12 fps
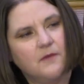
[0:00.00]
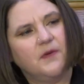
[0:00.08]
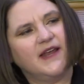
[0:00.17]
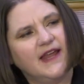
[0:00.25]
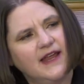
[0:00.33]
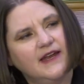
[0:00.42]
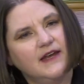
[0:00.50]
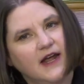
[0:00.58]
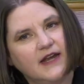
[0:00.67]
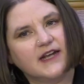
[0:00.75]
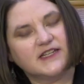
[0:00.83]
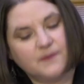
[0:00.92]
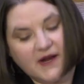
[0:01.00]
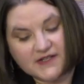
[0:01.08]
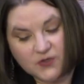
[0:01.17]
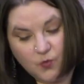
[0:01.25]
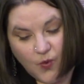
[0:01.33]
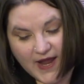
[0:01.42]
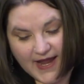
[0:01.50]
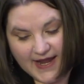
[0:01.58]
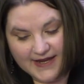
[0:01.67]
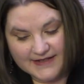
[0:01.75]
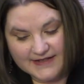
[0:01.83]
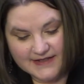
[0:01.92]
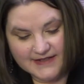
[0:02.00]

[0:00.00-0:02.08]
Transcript: but in an unexpected way.